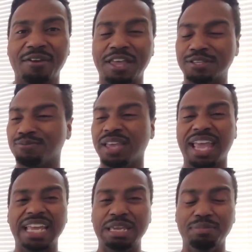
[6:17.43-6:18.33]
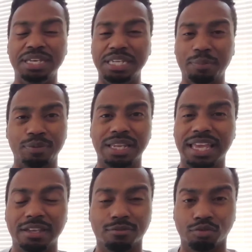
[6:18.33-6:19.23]
is for any
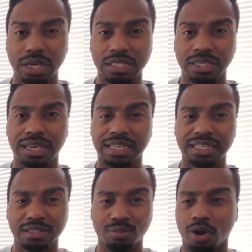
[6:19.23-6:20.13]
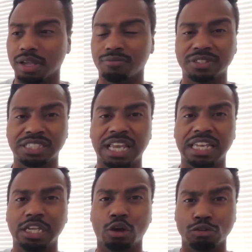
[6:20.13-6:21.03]
manipulative reason that this market for
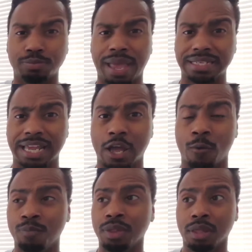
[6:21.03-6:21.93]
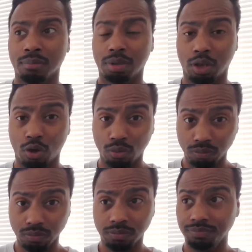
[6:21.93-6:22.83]
Chainlink goes back down
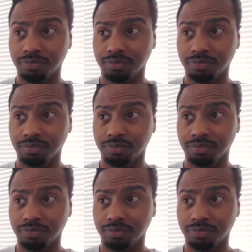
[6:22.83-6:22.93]
below